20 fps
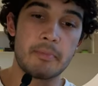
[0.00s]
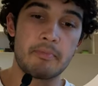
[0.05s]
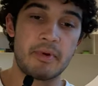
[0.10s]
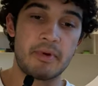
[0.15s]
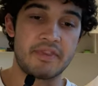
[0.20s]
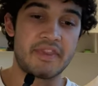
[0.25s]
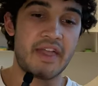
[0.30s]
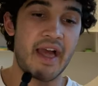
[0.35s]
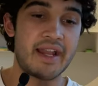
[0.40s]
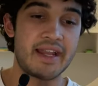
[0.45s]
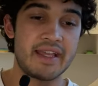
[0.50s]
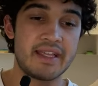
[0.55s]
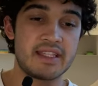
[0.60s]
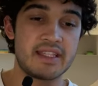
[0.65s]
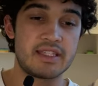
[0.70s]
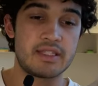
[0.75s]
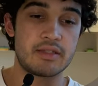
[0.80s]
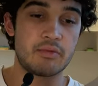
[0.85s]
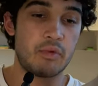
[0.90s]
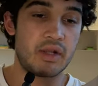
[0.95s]
But that
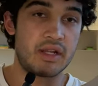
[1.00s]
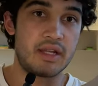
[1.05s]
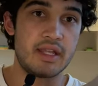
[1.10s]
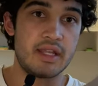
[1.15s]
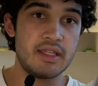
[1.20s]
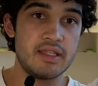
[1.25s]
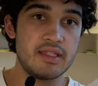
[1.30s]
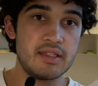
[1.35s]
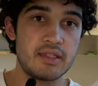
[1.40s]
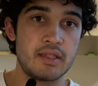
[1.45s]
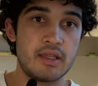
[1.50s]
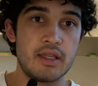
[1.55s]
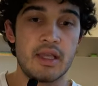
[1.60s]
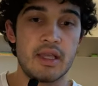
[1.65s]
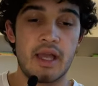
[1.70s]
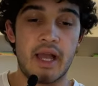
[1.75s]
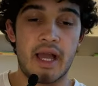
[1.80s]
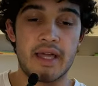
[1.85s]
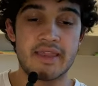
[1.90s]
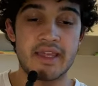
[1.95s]
is what it is.
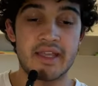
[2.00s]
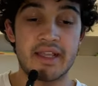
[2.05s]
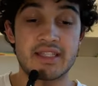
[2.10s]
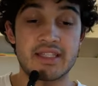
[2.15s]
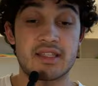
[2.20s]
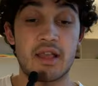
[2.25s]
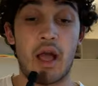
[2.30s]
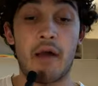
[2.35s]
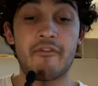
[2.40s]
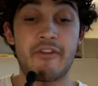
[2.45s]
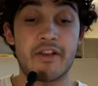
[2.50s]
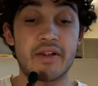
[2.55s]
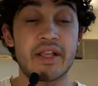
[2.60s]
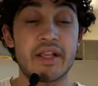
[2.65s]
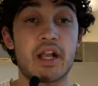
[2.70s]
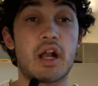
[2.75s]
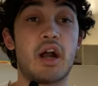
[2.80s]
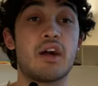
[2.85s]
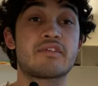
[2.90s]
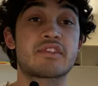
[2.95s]
I think it's a very
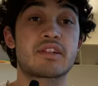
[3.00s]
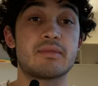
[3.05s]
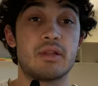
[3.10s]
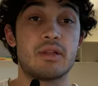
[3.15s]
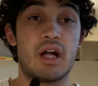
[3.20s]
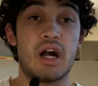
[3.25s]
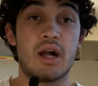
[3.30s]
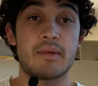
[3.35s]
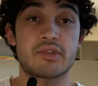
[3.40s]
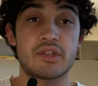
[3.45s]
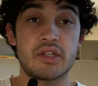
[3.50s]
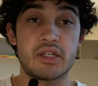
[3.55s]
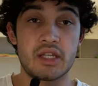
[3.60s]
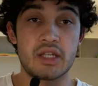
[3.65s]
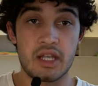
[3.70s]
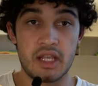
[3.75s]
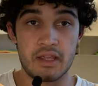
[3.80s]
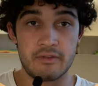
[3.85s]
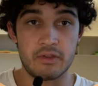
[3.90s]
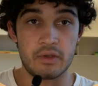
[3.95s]
comfortable
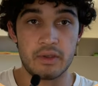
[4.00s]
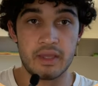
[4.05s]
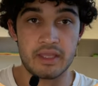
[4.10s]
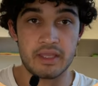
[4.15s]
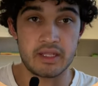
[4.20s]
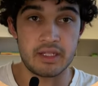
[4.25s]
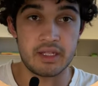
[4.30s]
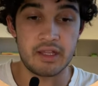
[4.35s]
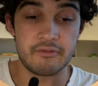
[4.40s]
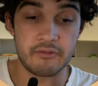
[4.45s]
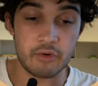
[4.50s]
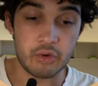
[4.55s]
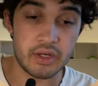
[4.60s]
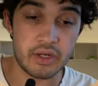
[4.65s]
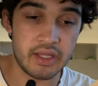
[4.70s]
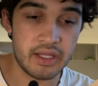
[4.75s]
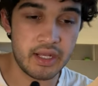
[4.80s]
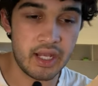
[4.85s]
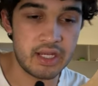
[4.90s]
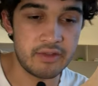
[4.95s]
option if you can afford
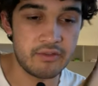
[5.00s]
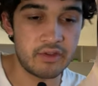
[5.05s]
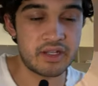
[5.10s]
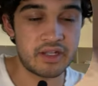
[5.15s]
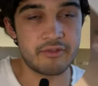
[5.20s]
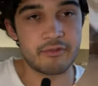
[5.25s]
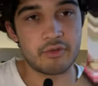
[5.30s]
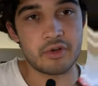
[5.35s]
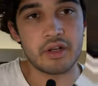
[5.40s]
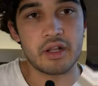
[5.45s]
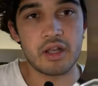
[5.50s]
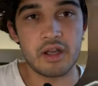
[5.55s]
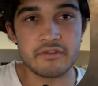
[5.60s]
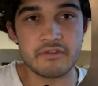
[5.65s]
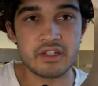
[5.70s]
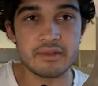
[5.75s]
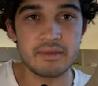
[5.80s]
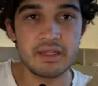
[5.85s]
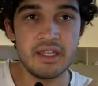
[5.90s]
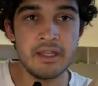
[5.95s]
it, and if you can afford it
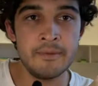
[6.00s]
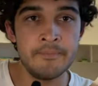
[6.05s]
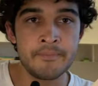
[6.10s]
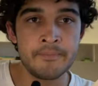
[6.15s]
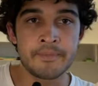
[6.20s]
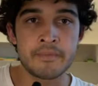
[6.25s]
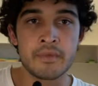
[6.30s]
comfortably.